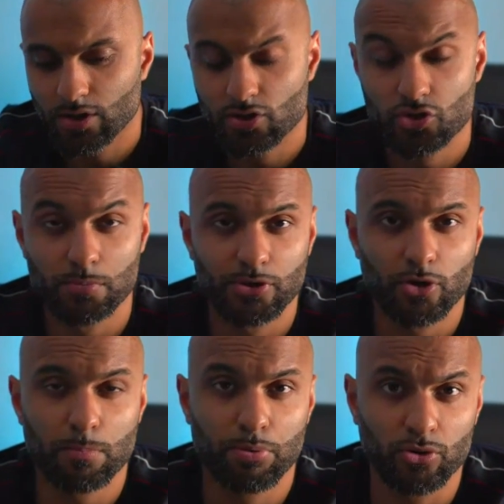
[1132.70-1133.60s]
Some of the
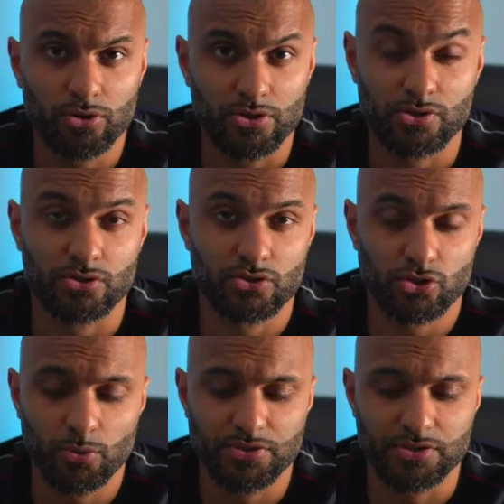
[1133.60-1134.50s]
components to
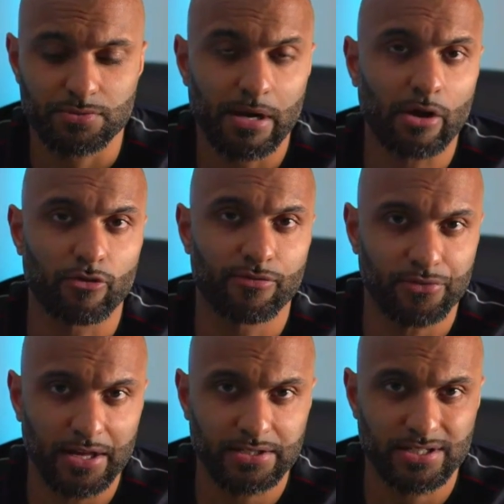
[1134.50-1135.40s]
Stoicism are
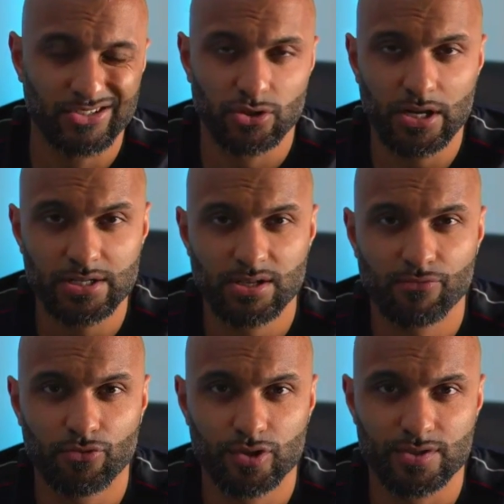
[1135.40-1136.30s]
reflecting. So let's say,
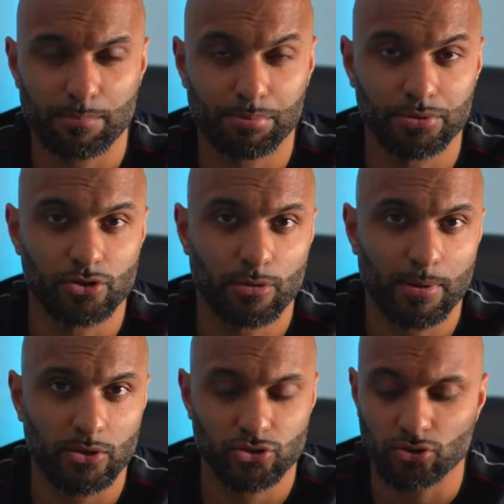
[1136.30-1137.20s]
for example, you're
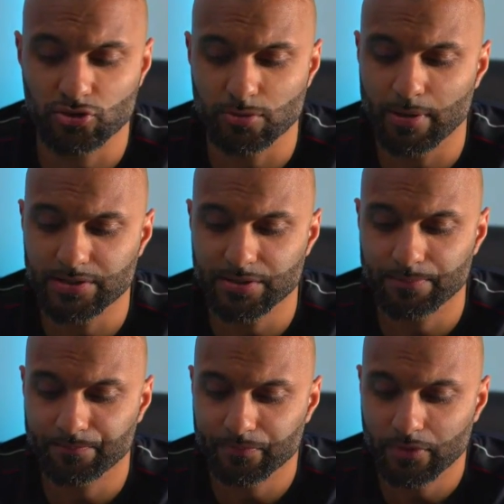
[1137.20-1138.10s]
about to go to bed.
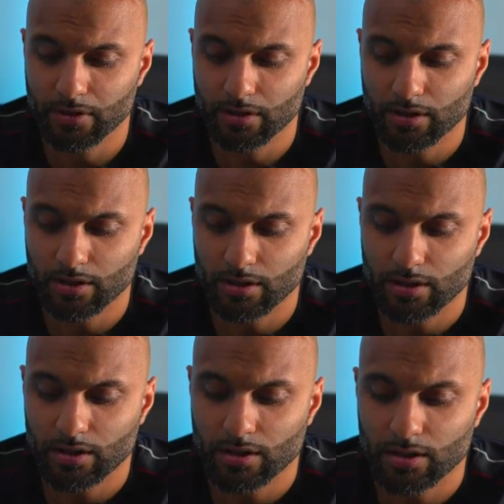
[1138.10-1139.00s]

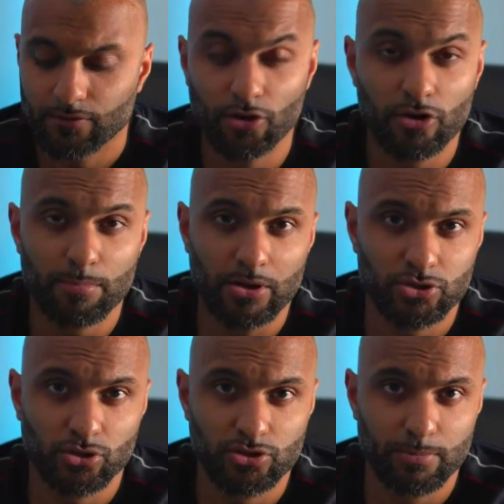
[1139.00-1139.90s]
If you're about to
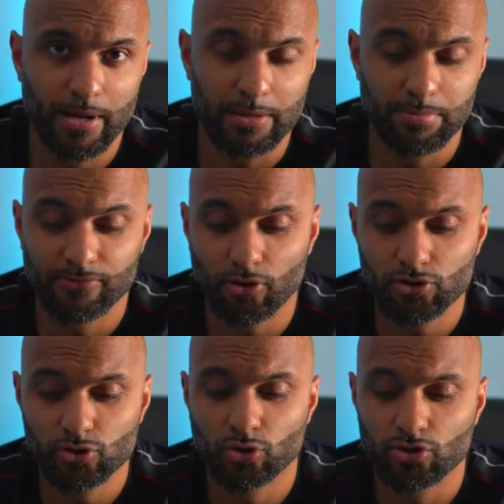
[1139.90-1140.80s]
go to bed, before
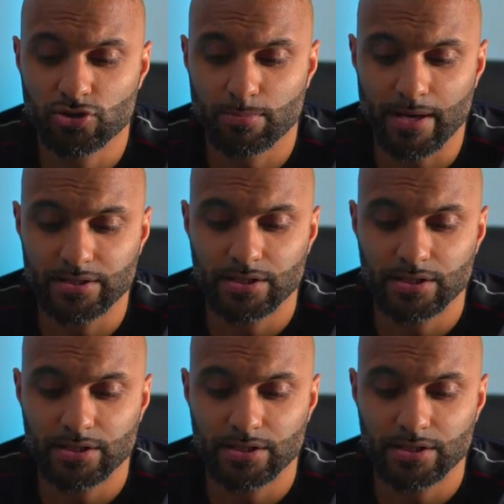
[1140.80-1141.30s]
you go to bed,